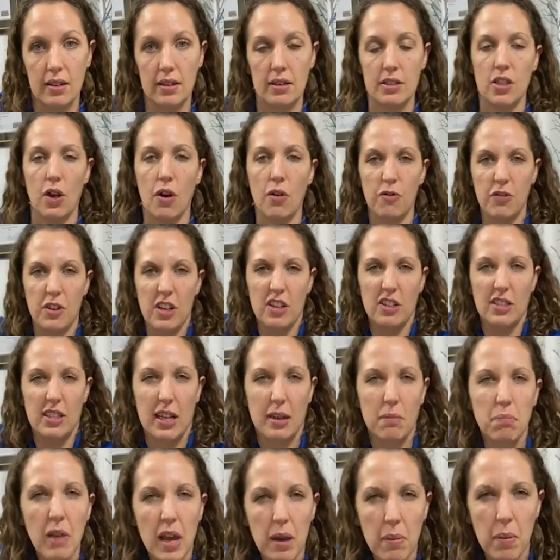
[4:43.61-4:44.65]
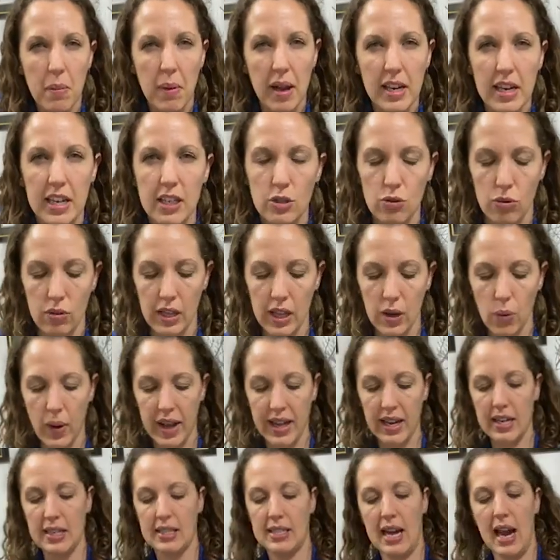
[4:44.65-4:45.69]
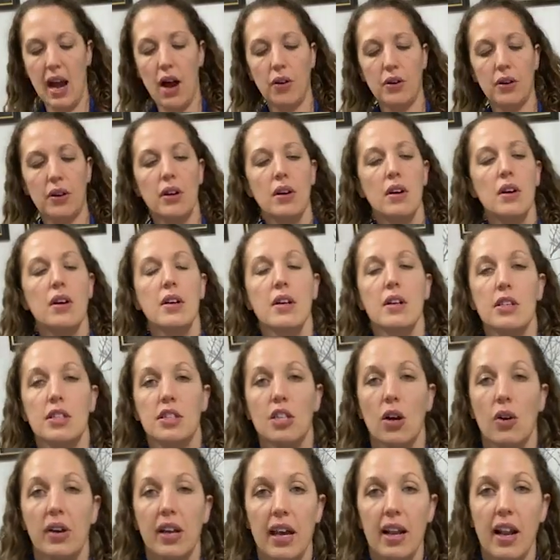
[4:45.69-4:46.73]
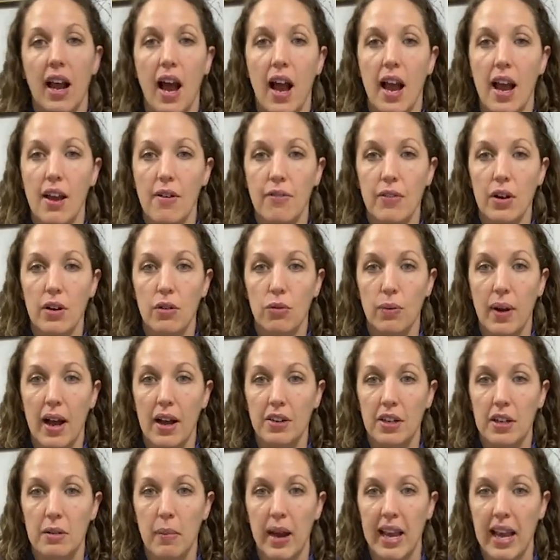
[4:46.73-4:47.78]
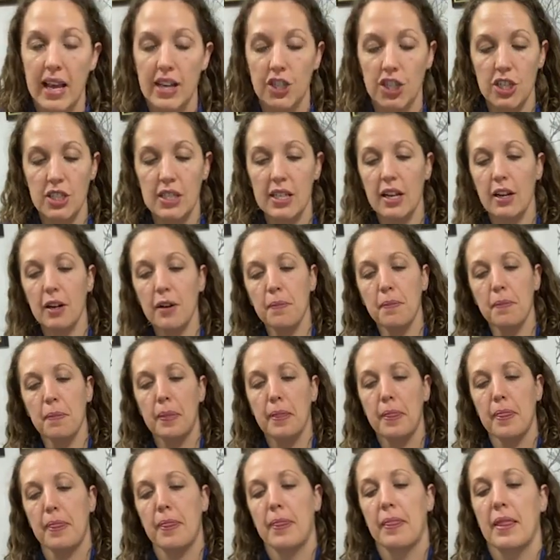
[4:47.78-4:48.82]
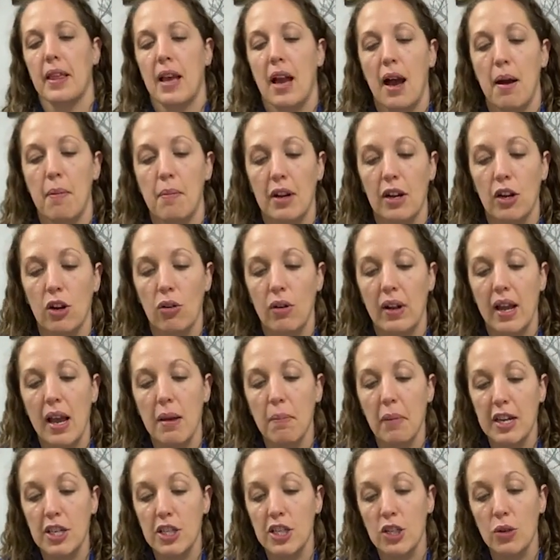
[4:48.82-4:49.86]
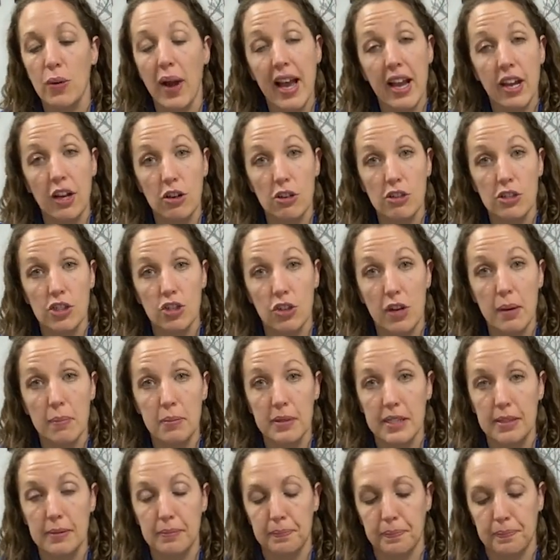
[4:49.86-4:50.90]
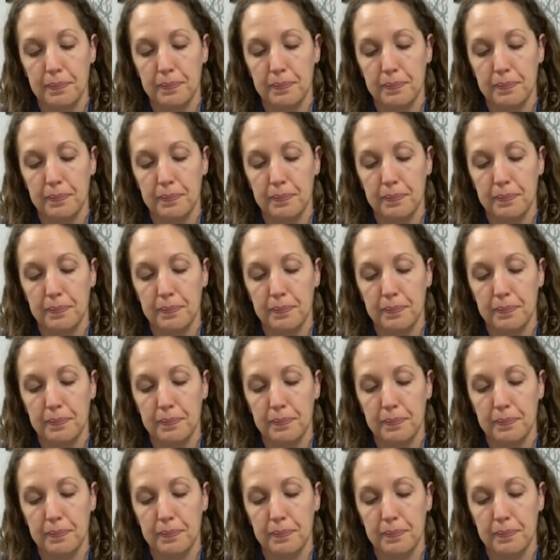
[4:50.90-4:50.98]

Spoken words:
So it feels like maybe my knee's really weighted down. So again, I've rounded my edges here. I'm going to create my 2 anchor strips.